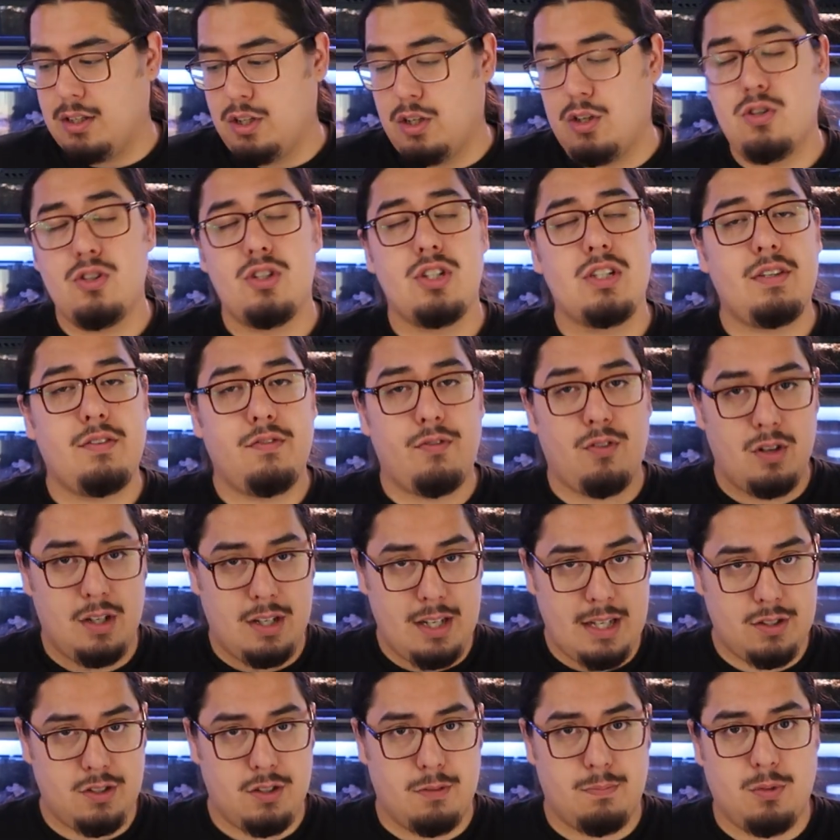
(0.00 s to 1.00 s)
usually for
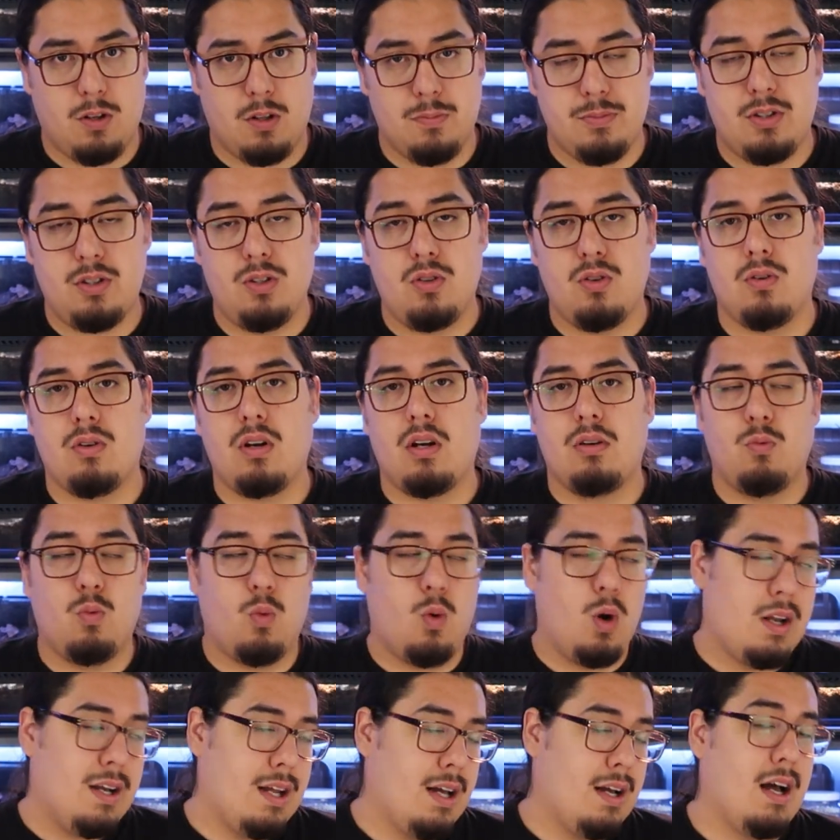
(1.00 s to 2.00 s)
desert bulbs, you
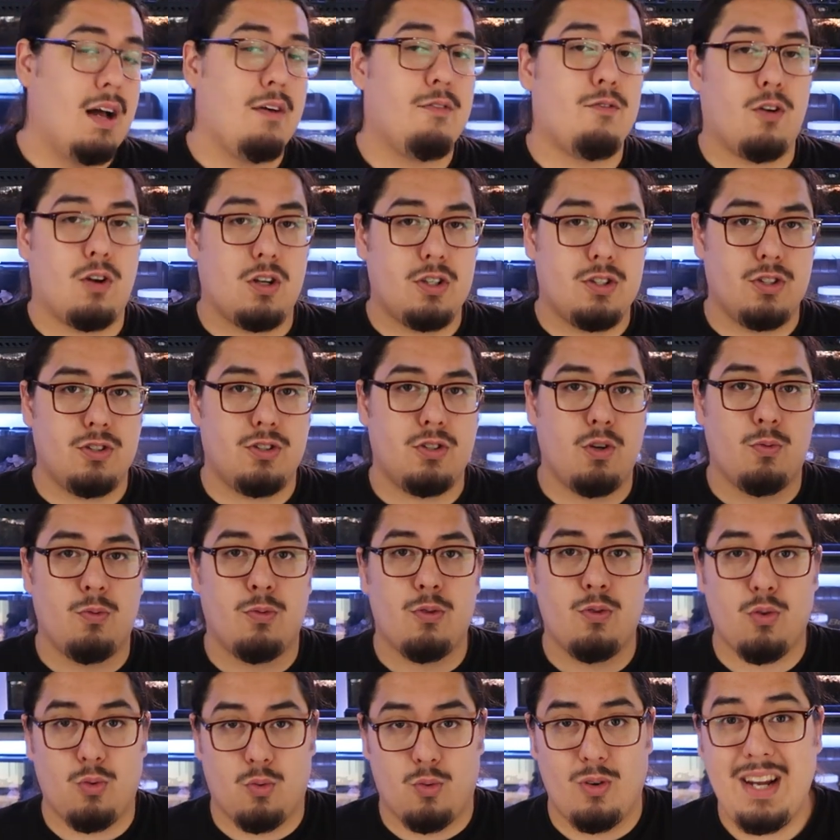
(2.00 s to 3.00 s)
want a Ferguson Zone
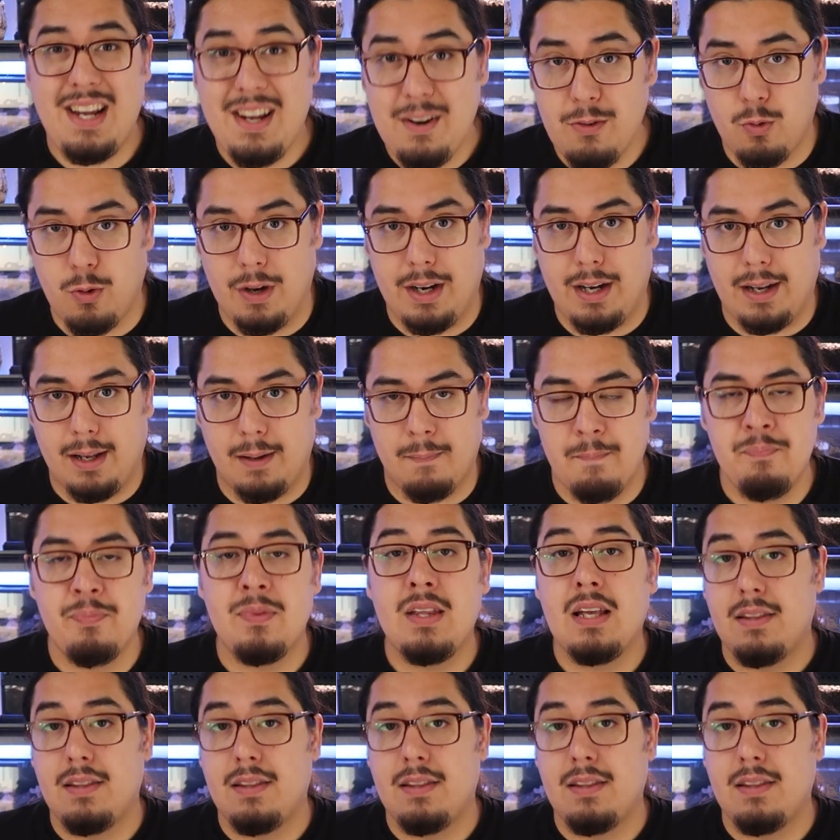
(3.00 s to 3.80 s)
3 reading.